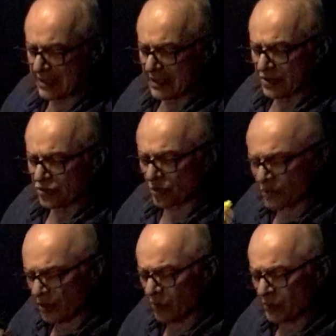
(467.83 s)
So we
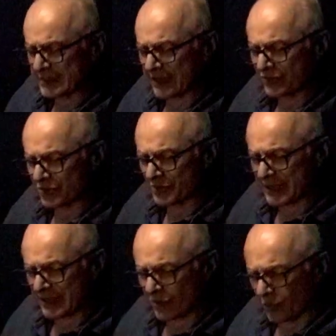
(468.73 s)
always have to be
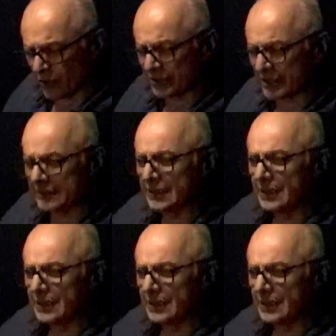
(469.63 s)
wondering,